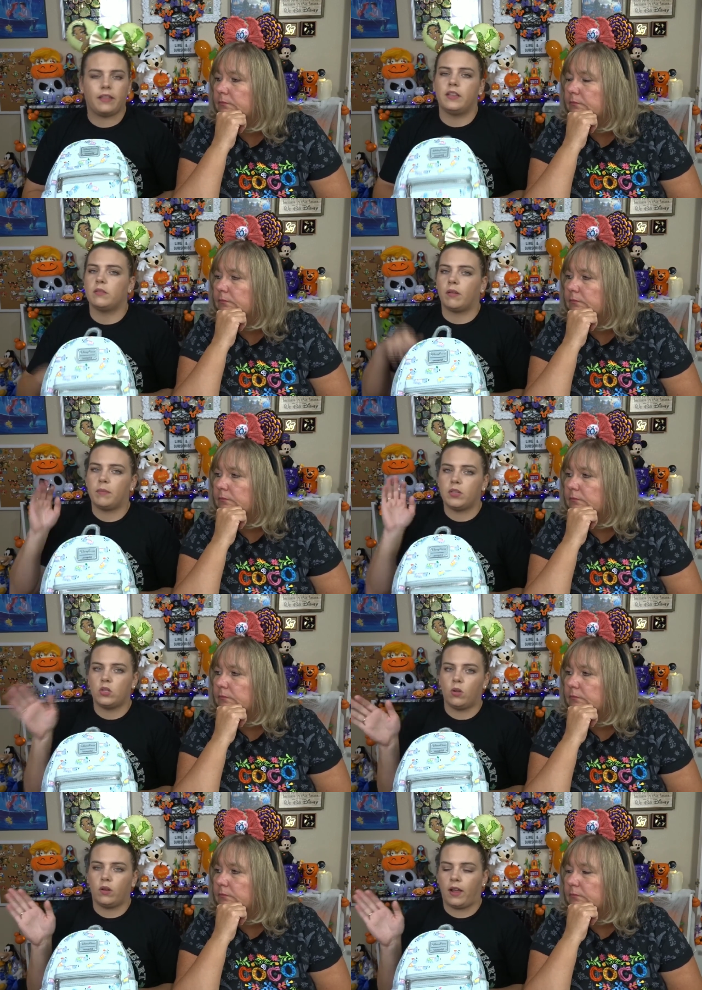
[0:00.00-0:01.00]
Speaker 1: Now these might be
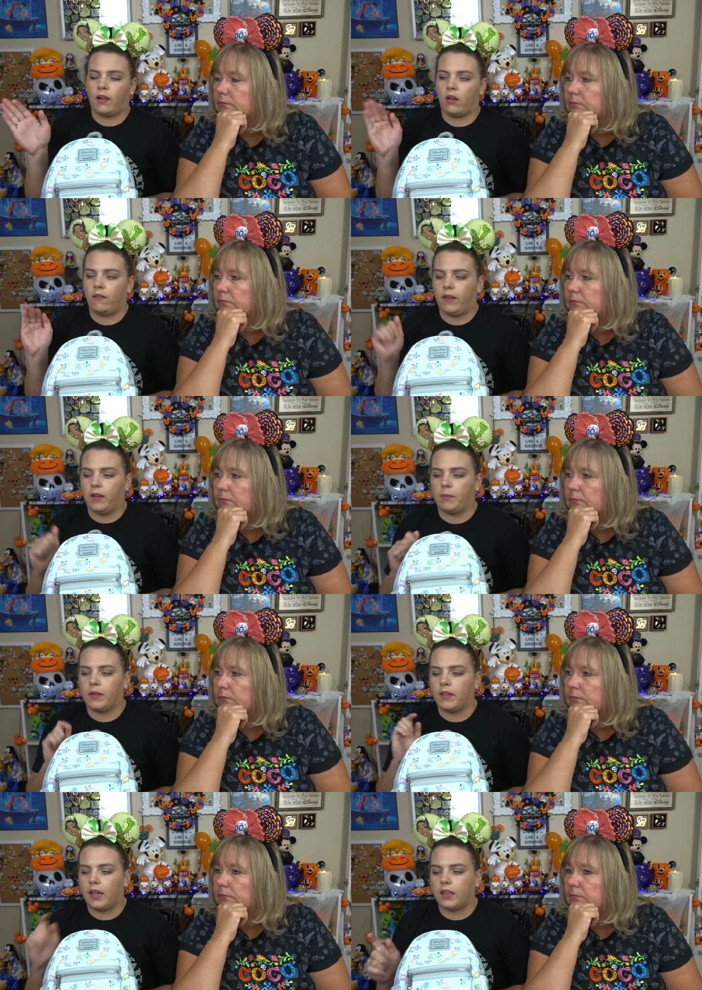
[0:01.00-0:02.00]
sold out already,
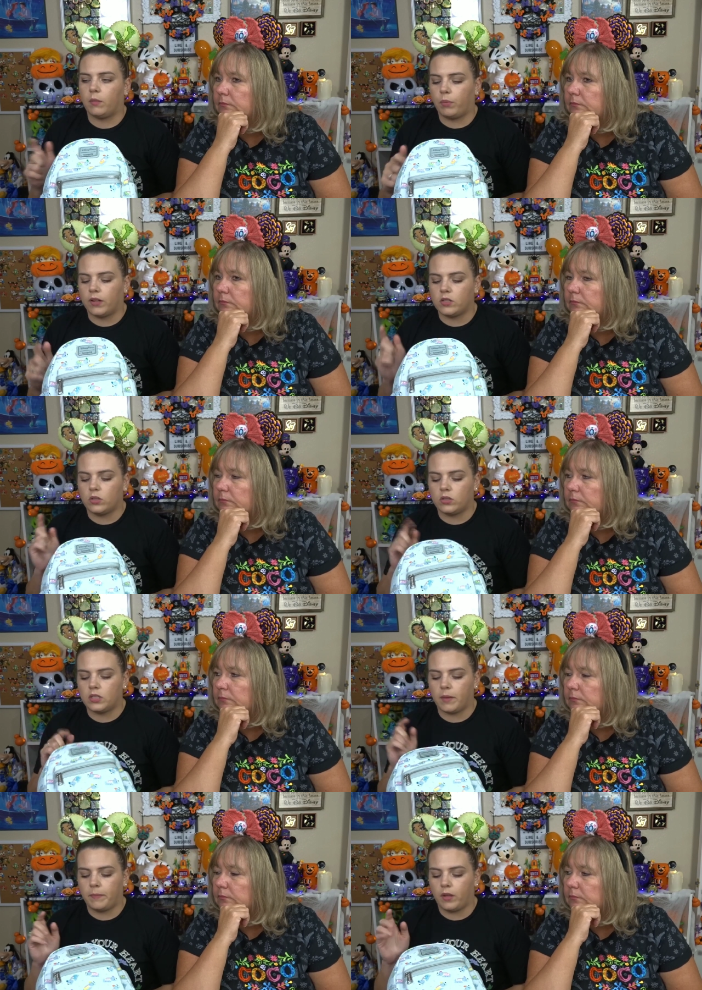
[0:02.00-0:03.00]
but they had the pretzel
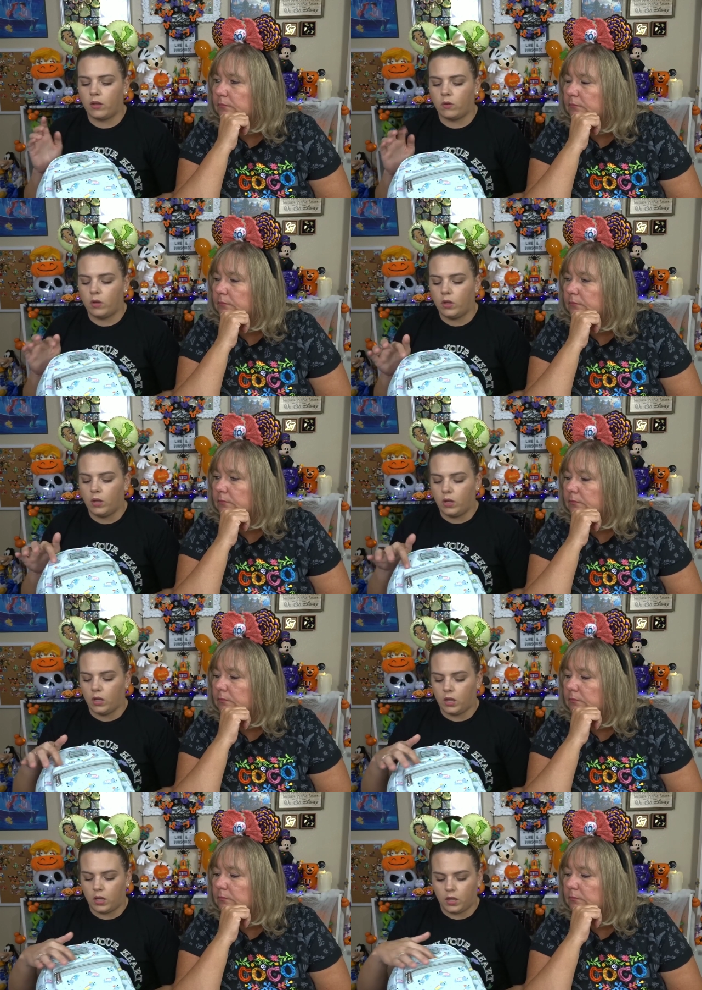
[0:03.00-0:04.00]
Dumbo.
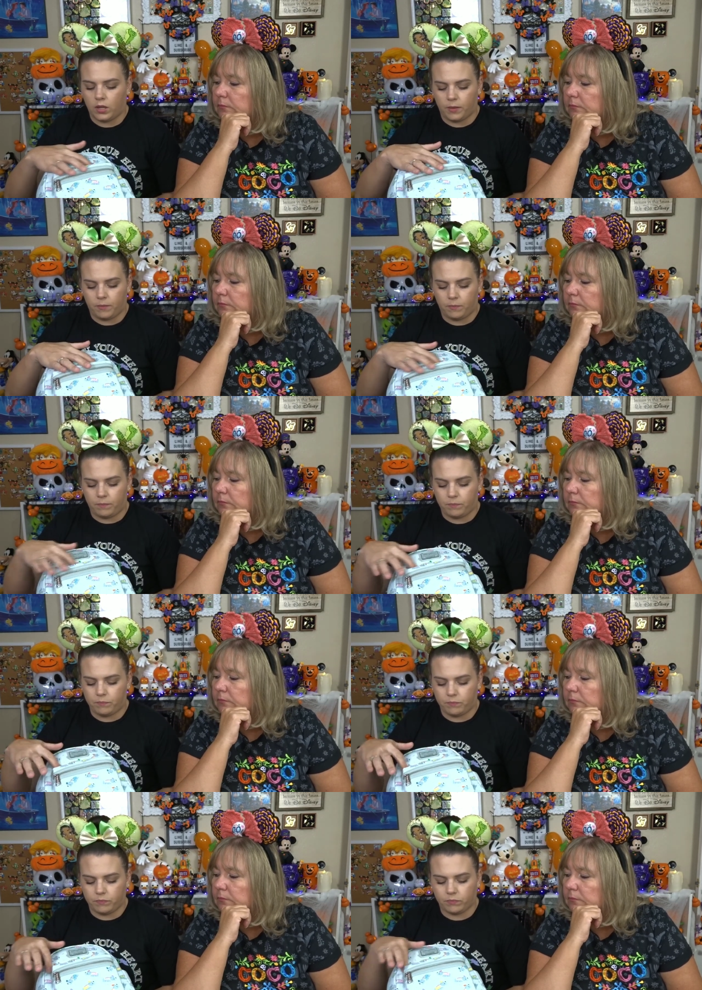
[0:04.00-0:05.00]
Um,
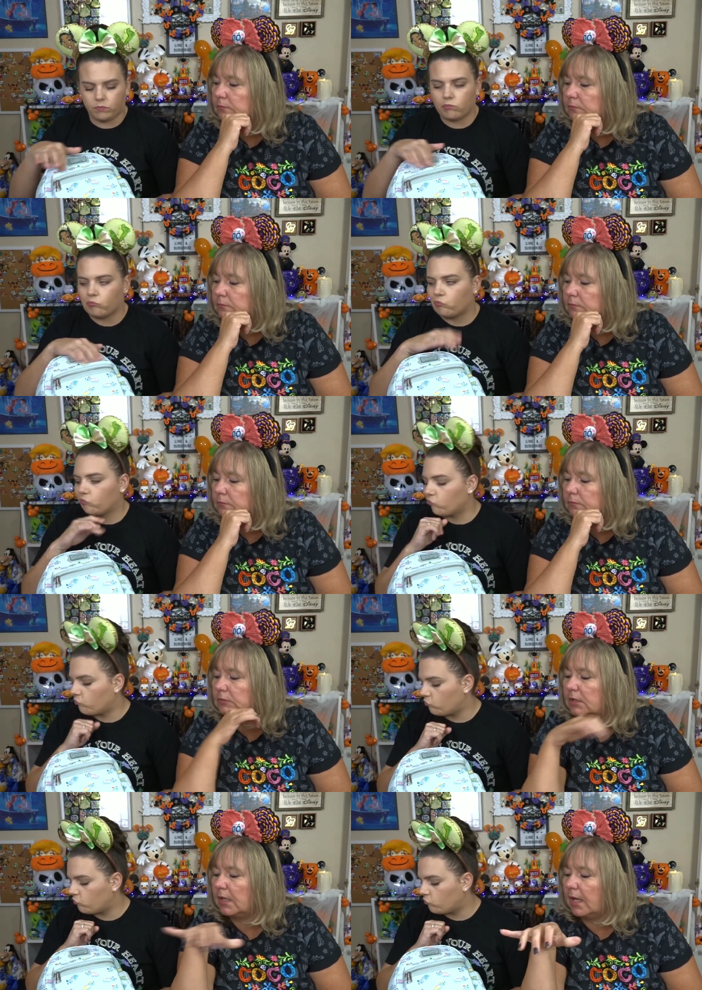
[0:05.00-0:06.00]

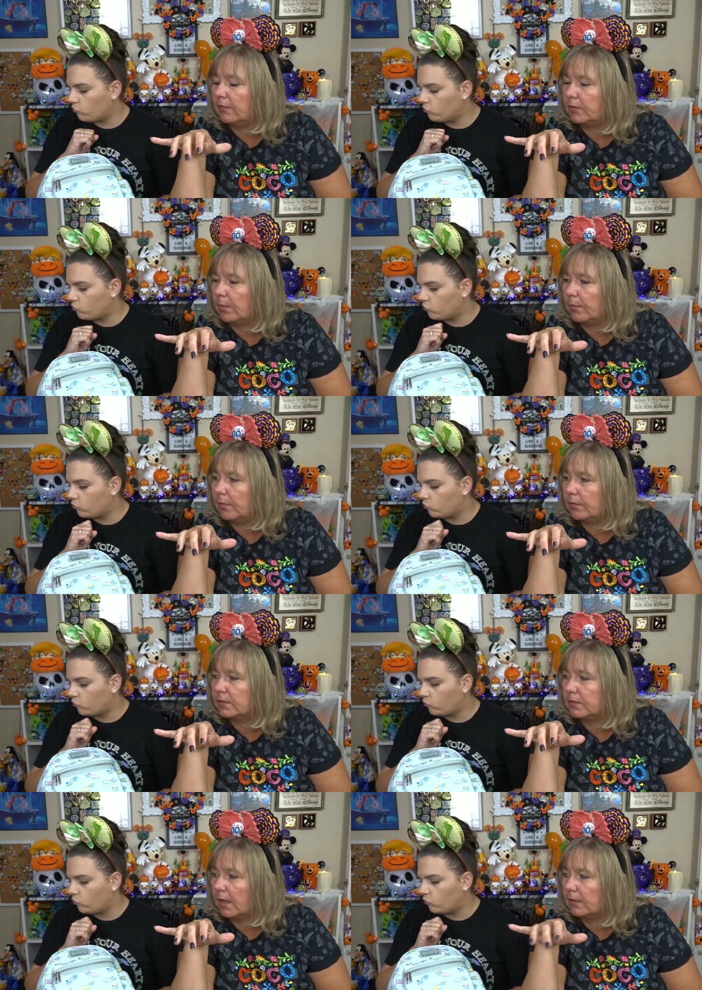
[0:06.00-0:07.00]
Speaker 2: did they have Dumbo
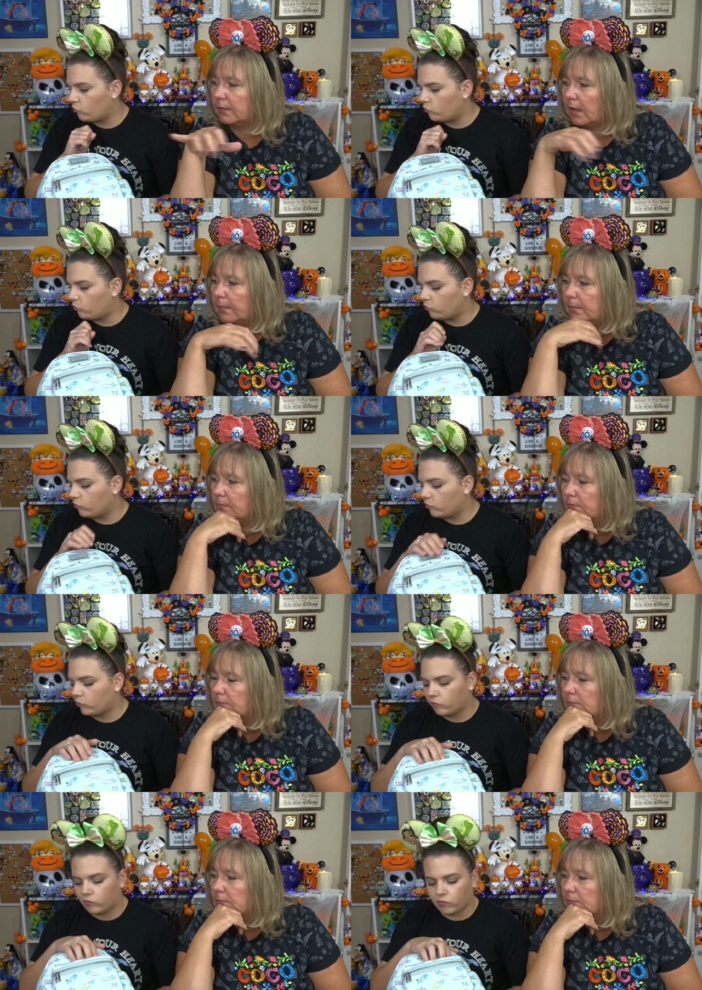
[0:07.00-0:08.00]
this last time?
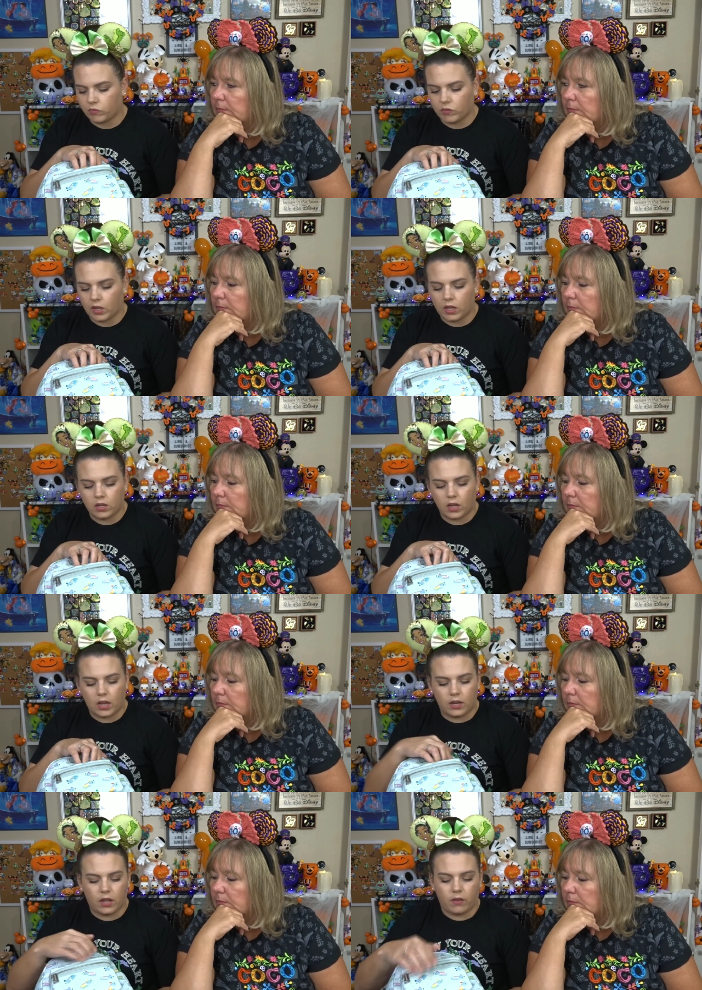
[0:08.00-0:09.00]

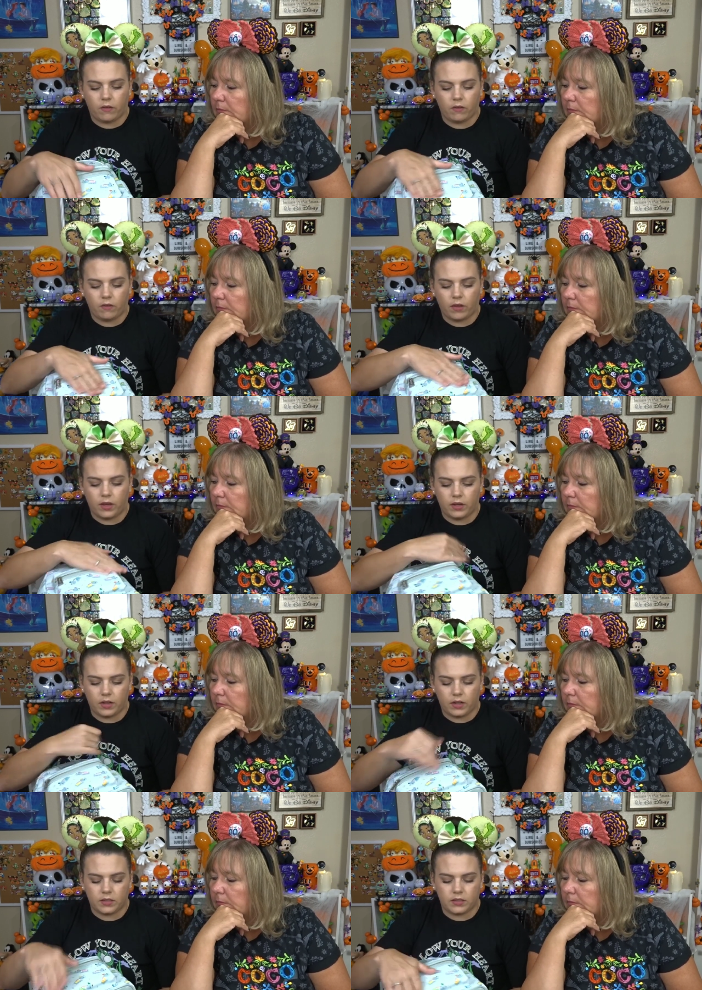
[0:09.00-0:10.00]
Speaker 1: Uh, no, I
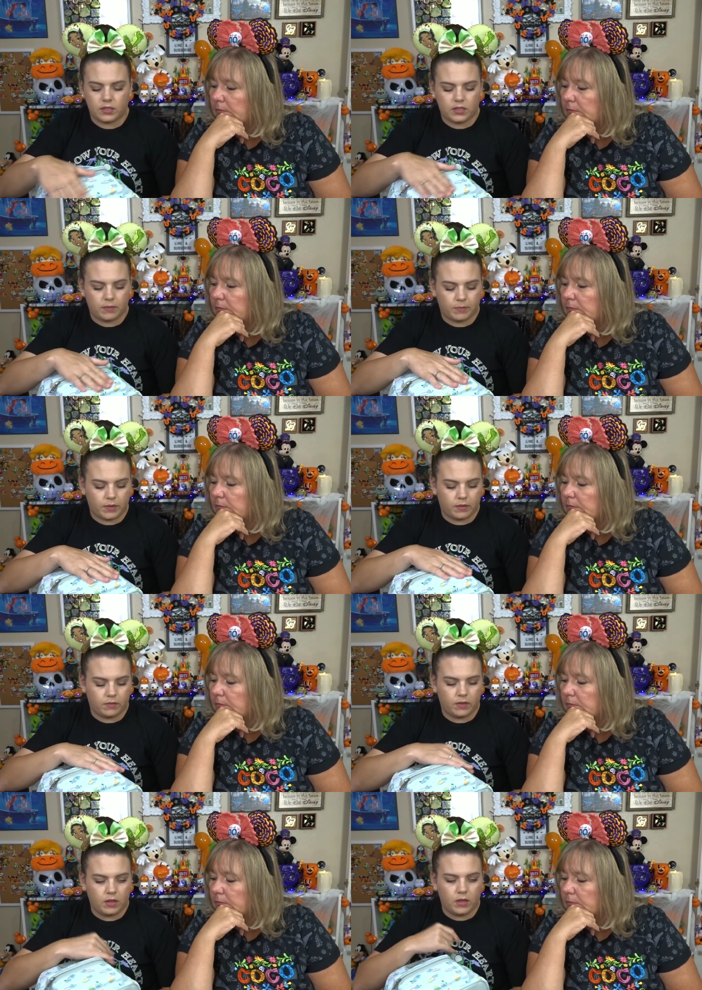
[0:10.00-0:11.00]
did not see Dumbo,
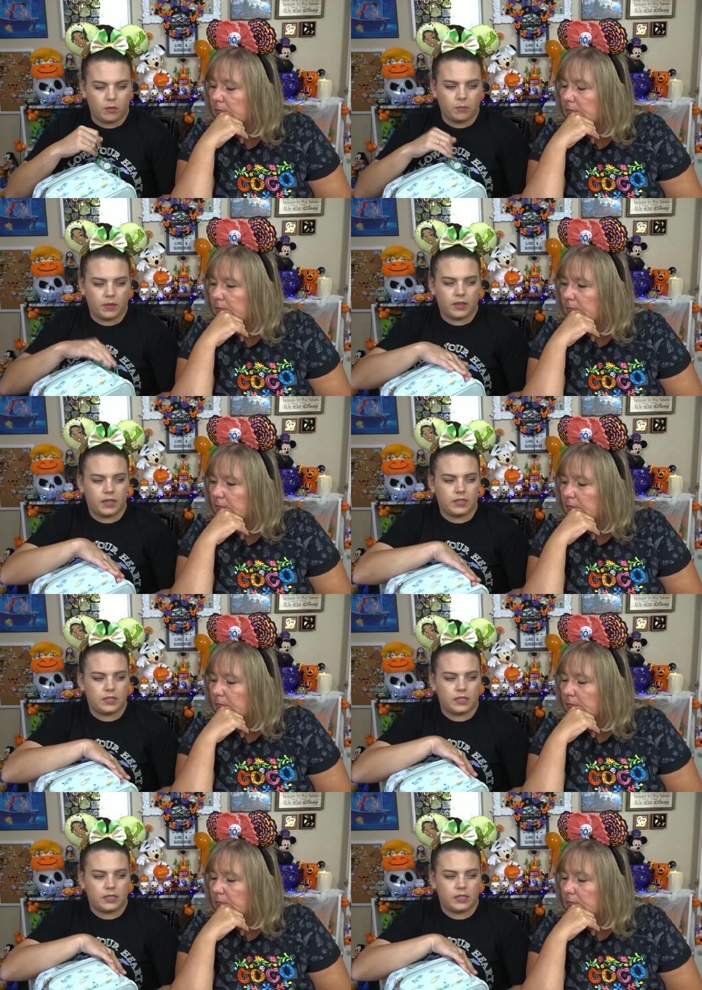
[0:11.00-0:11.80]
but they